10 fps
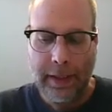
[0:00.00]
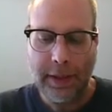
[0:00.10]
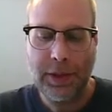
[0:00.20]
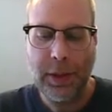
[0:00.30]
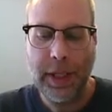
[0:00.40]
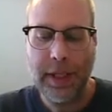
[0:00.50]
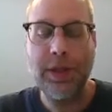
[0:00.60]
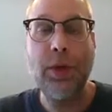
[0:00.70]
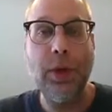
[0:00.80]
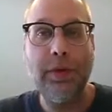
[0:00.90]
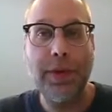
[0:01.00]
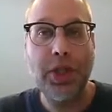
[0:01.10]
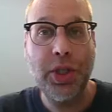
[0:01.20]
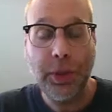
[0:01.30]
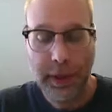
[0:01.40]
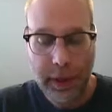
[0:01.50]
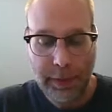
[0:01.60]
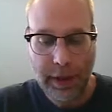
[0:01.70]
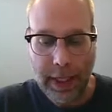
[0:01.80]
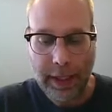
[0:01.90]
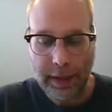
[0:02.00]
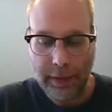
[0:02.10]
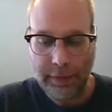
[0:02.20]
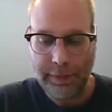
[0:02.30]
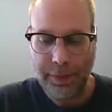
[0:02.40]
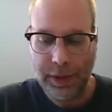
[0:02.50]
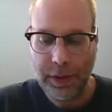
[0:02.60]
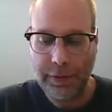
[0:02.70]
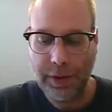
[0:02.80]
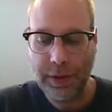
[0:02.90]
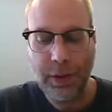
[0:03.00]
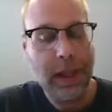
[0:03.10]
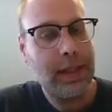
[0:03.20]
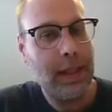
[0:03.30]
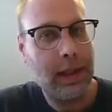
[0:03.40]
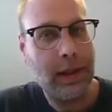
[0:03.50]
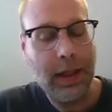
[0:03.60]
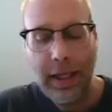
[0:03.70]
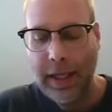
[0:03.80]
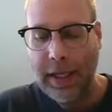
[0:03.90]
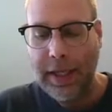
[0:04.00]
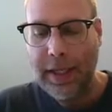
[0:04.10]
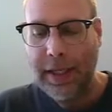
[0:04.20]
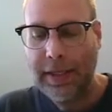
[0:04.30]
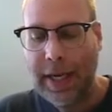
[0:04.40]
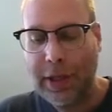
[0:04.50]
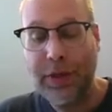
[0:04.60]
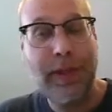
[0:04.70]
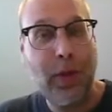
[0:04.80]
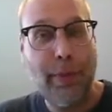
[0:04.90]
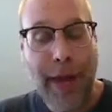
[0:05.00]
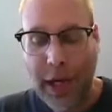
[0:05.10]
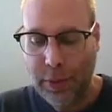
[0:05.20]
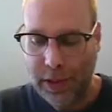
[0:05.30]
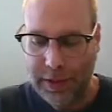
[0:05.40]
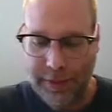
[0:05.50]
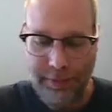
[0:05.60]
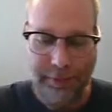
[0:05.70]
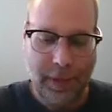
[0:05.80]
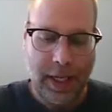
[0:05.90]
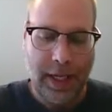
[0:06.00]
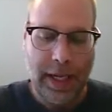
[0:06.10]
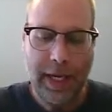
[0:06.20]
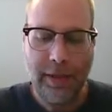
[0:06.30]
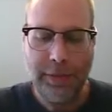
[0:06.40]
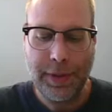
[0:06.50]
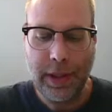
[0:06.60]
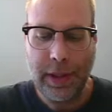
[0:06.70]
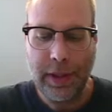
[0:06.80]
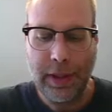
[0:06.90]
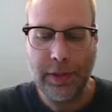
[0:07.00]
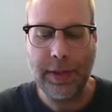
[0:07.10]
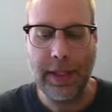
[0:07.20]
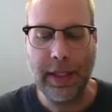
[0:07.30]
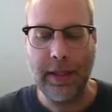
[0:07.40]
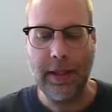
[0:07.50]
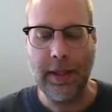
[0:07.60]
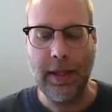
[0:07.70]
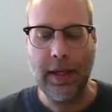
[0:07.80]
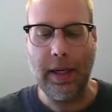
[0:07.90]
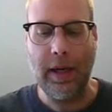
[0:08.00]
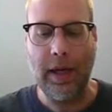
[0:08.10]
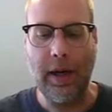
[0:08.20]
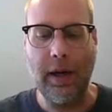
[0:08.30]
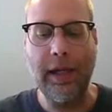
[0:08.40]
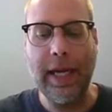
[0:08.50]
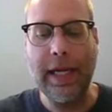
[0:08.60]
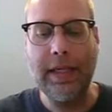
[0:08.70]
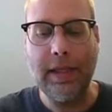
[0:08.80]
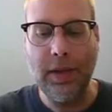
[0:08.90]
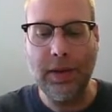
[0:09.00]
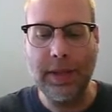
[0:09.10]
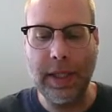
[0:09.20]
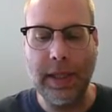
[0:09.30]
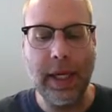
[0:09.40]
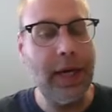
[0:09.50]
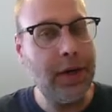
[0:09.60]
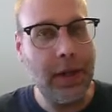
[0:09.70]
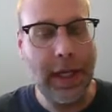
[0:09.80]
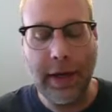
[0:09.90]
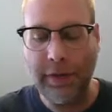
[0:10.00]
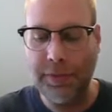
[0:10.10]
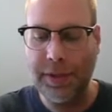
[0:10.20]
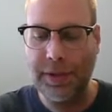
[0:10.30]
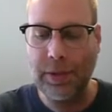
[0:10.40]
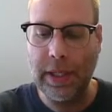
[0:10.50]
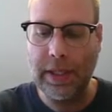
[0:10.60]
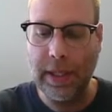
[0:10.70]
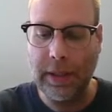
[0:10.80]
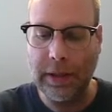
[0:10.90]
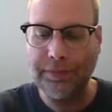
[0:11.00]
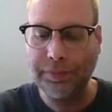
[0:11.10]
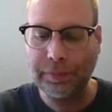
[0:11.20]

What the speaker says: The story is told from the children's perspective, so for the storyteller, it's actually told backwards. Items are laid using the underlay from the storyteller